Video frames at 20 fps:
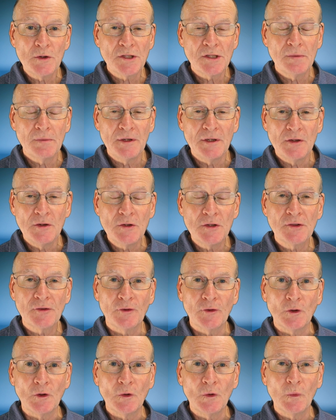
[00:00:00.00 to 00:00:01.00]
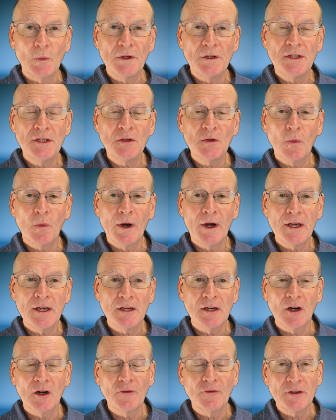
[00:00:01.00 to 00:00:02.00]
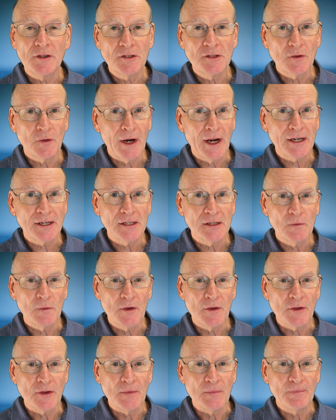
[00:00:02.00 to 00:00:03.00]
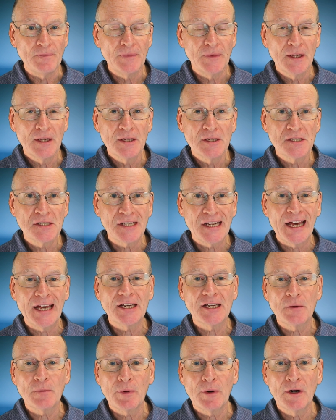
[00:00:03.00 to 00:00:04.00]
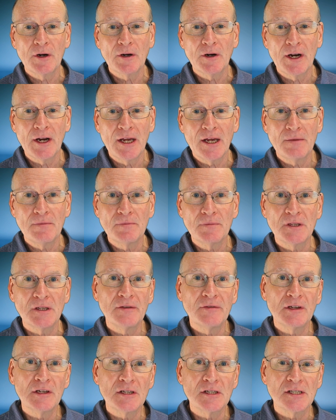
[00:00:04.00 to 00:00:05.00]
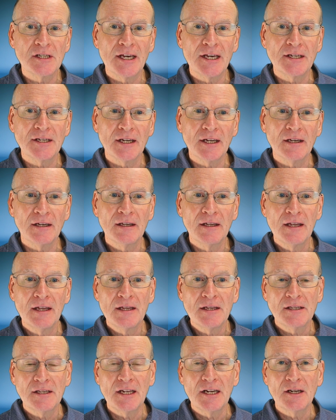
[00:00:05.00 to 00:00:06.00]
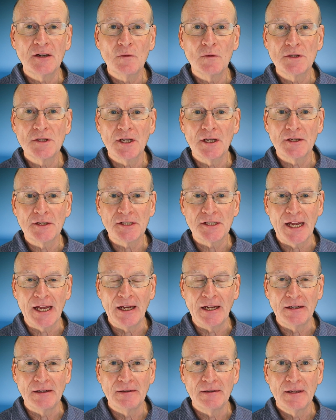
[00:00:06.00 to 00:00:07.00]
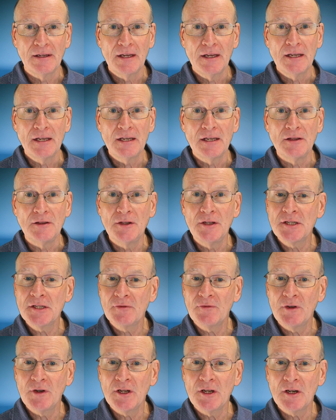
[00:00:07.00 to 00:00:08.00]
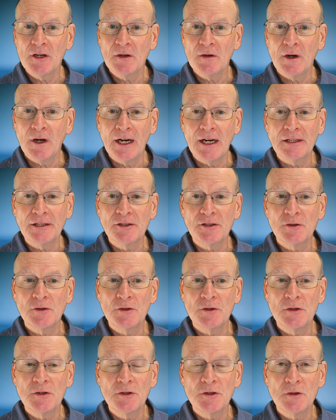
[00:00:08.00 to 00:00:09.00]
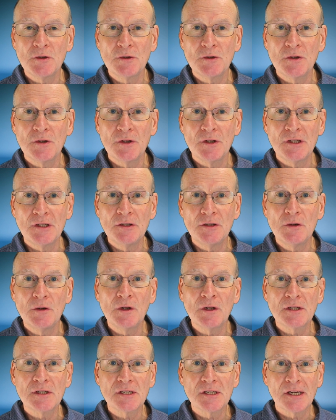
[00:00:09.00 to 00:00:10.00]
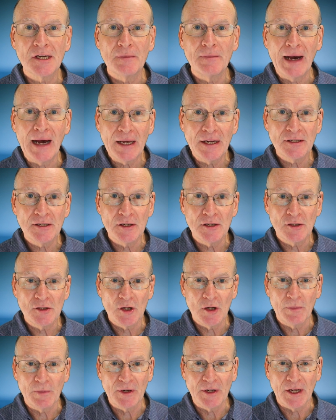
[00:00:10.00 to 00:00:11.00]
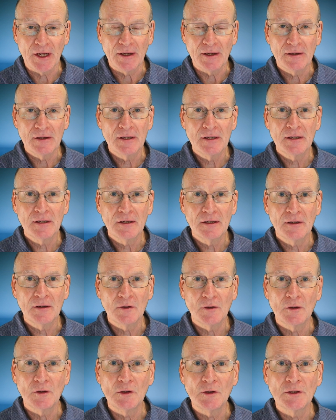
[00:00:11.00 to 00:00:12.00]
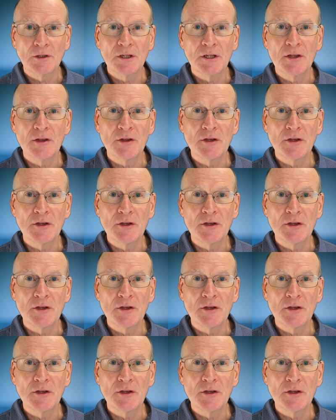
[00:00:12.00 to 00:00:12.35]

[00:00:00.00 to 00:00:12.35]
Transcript: to be useful, we need a way of interacting with them, starting a program, giving it data, getting results out. In this video, I'll introduce you to the Unix command interpreter called the